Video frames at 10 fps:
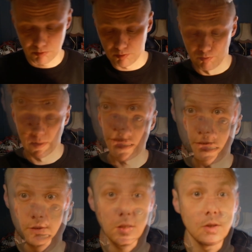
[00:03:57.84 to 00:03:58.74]
mix
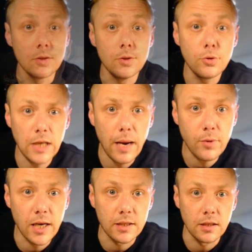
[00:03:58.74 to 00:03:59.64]
it up. New
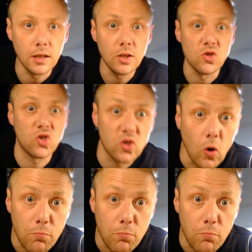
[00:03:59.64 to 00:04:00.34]
camera angle, so